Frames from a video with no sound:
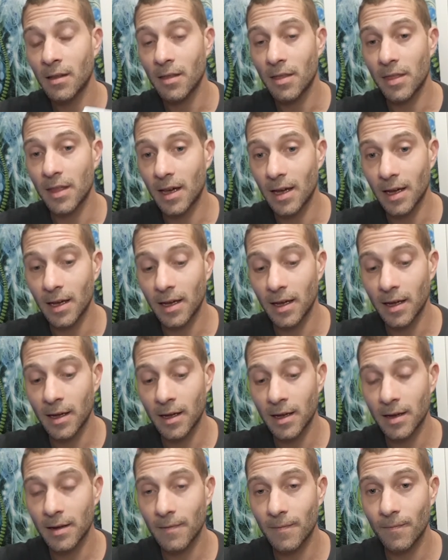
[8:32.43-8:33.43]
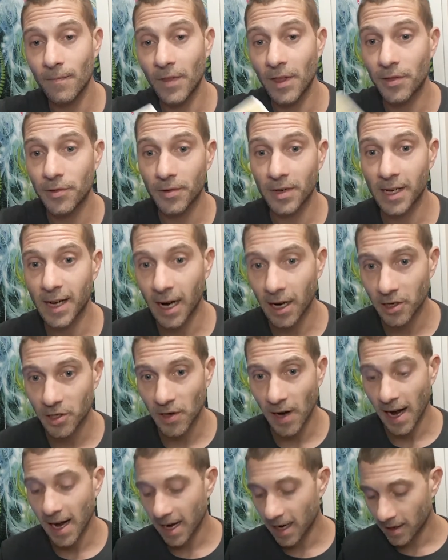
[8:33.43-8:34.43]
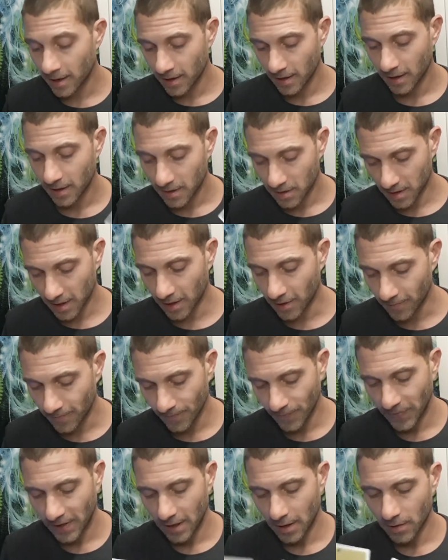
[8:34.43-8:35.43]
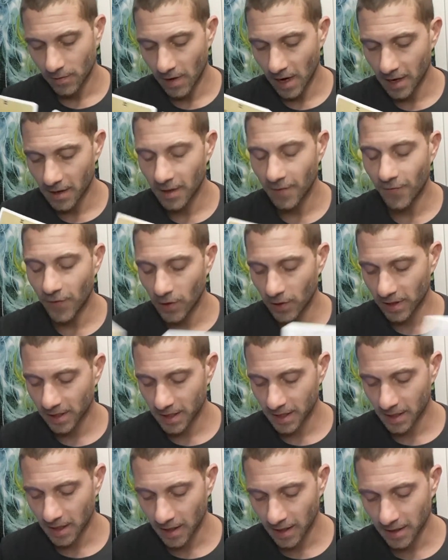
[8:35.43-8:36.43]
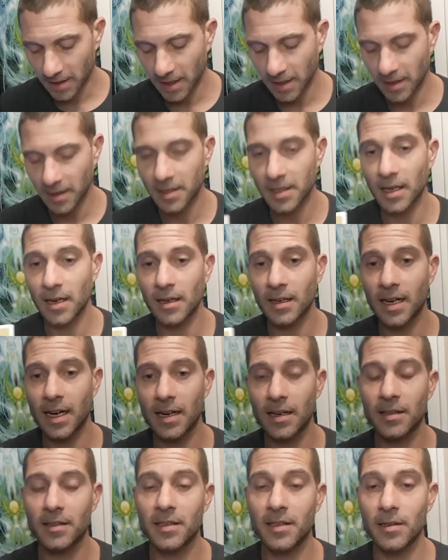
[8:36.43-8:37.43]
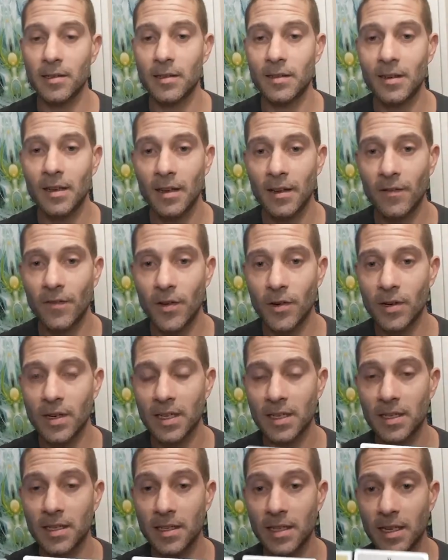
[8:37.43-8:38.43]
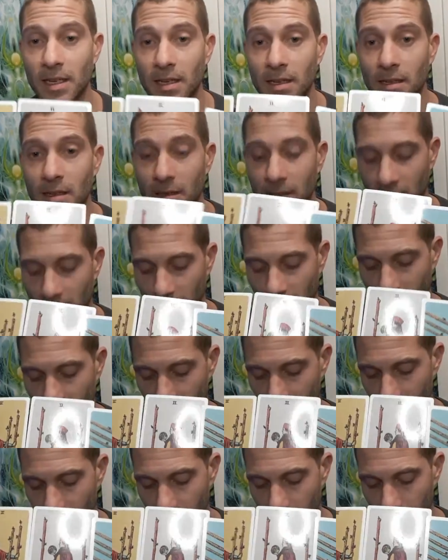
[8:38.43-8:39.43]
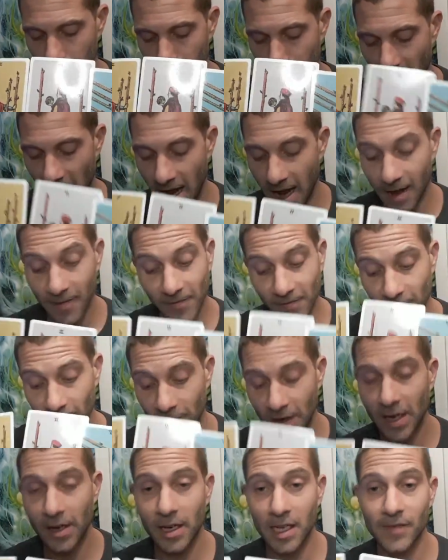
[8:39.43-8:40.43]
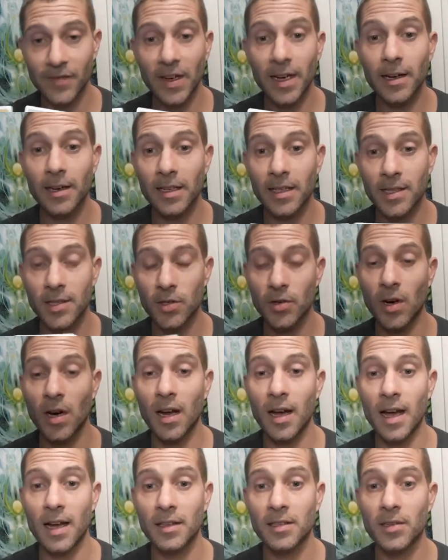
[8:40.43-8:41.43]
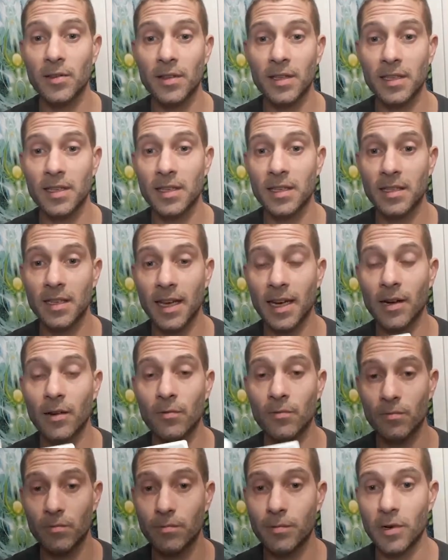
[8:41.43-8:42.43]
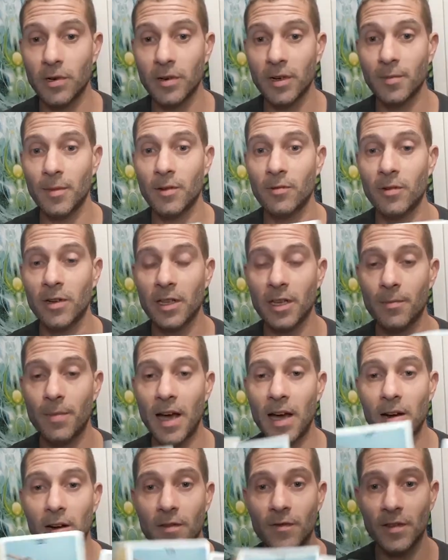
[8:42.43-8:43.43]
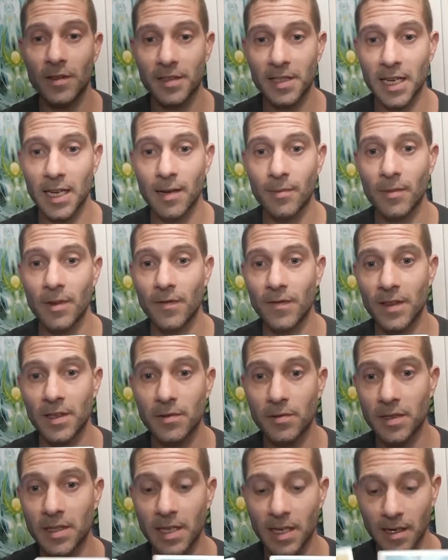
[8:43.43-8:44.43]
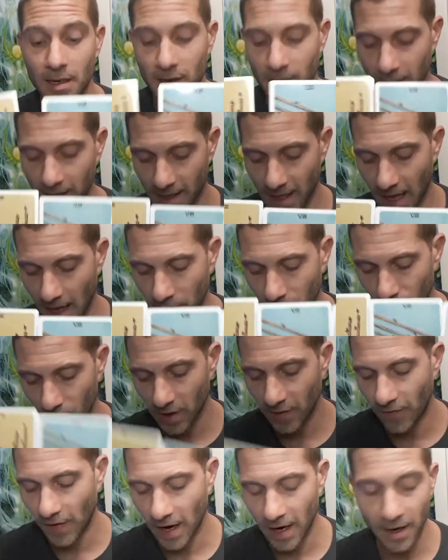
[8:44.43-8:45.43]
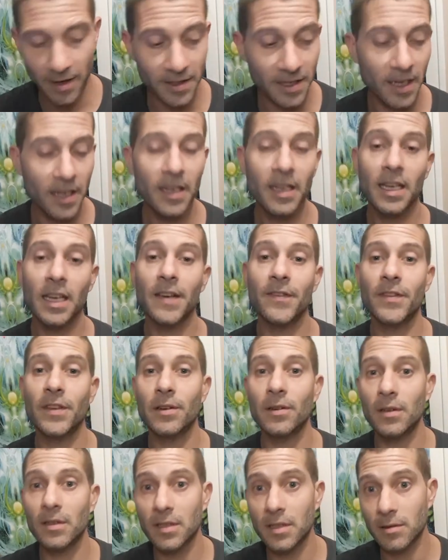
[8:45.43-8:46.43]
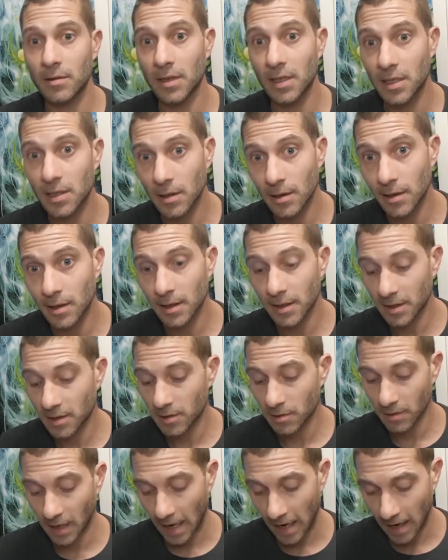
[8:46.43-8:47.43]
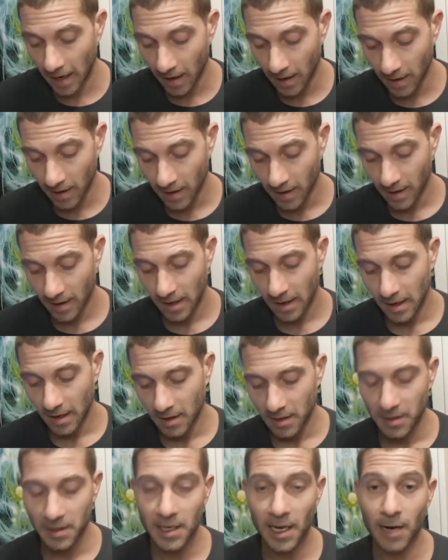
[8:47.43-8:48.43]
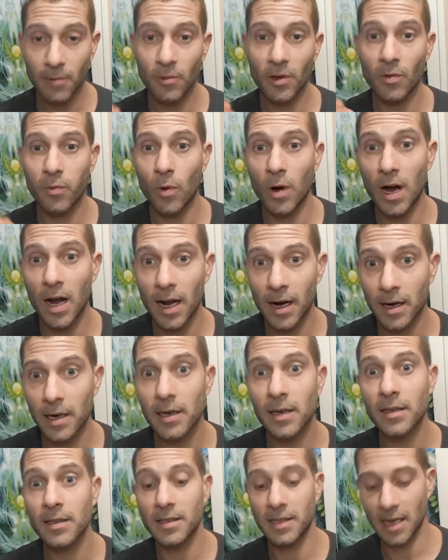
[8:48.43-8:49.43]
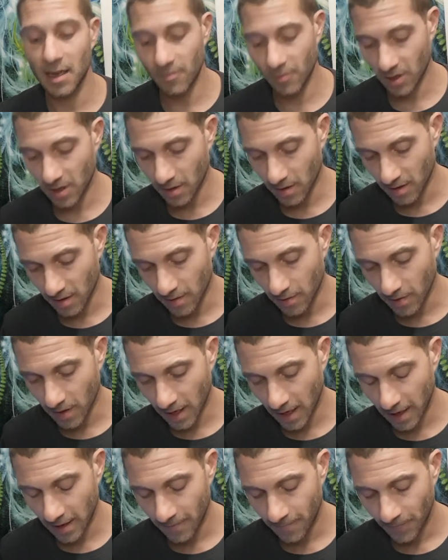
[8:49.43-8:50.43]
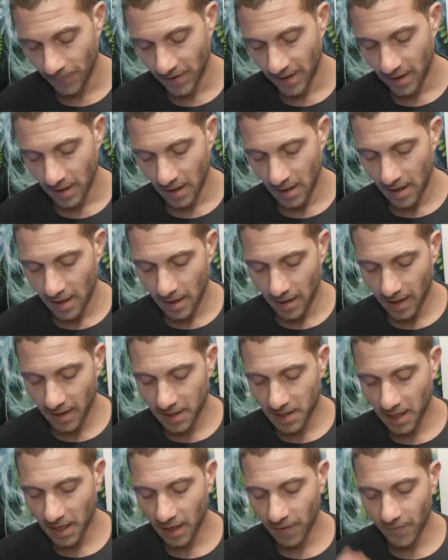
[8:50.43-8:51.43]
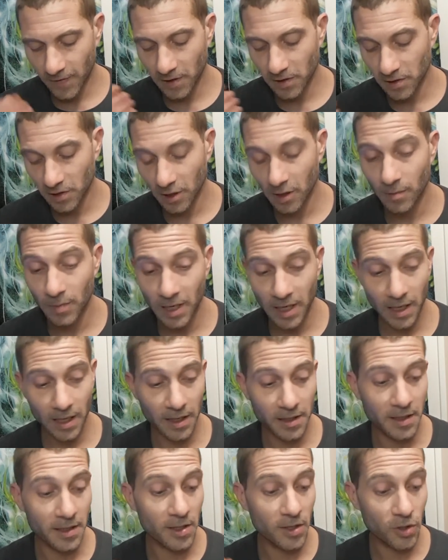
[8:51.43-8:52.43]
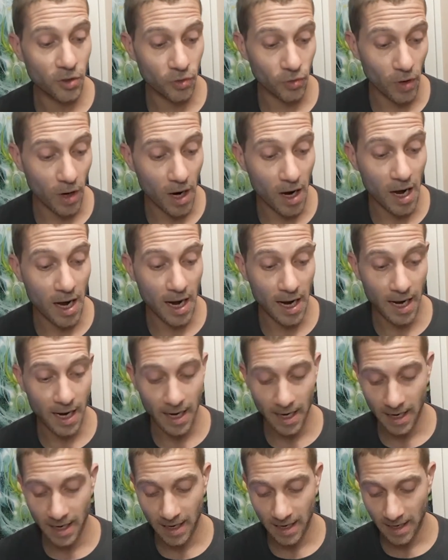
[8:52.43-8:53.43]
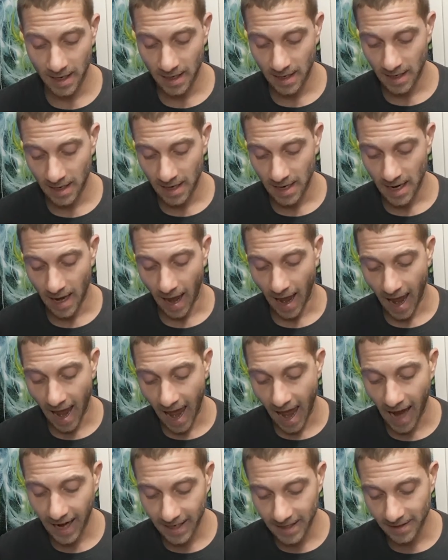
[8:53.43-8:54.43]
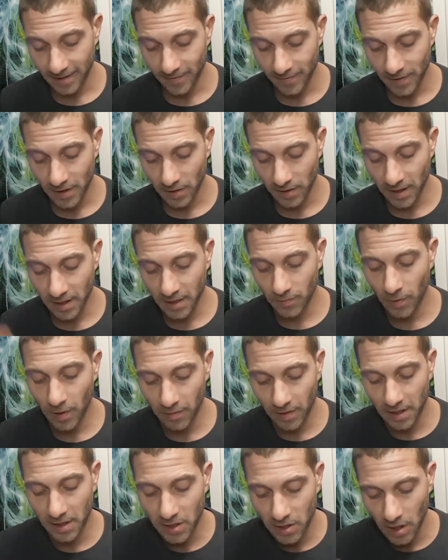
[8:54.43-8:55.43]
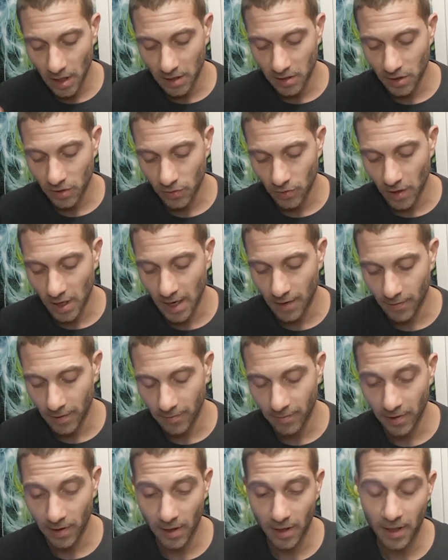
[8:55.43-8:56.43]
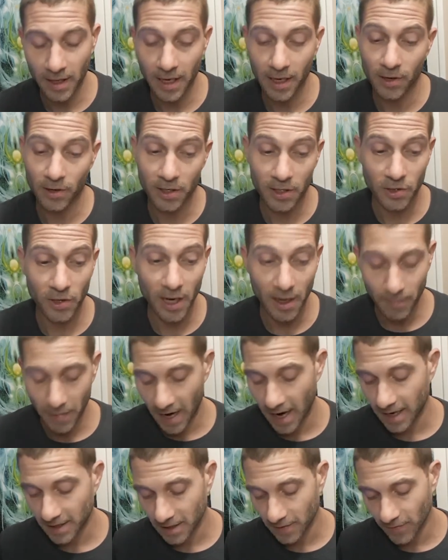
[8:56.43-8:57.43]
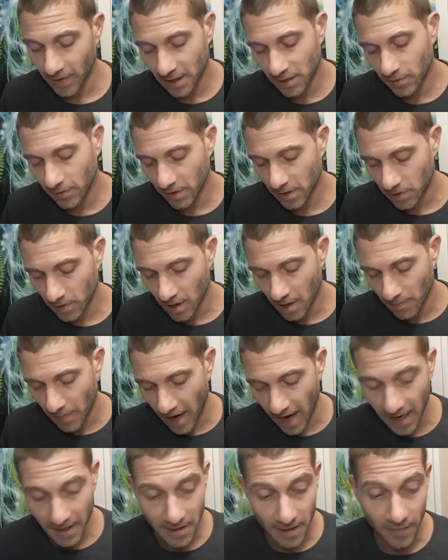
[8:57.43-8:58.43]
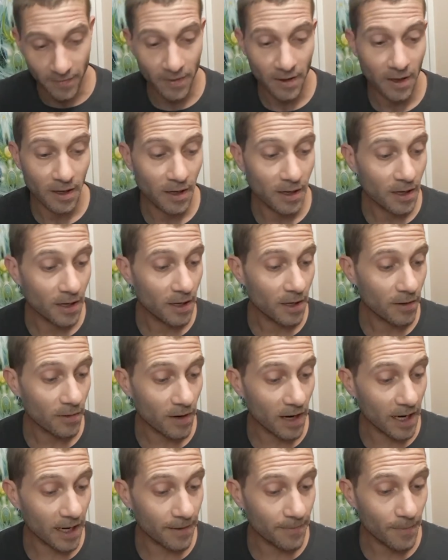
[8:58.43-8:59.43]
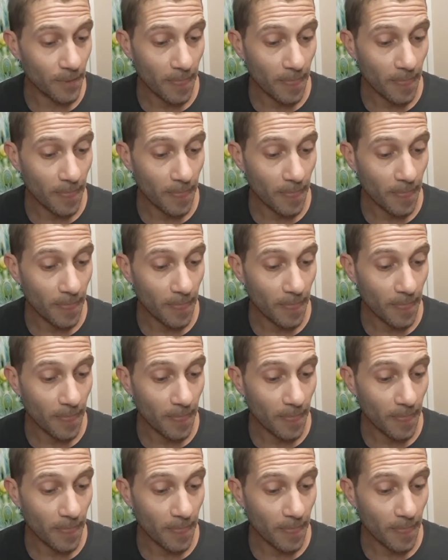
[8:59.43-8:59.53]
the 3-card triad. So, right, the focus is always on the center card. So focus is here, bam, very, very strong. So this is like going to be really powerful. Same if this was here, like that, 3 fires. If there was 3 swords, 3 air, same with water, same with earth, okay? Let's say if there's going to be, it's strong active. So this is what a strong one would look like, or a strong passive. Let's do a strong passive, right?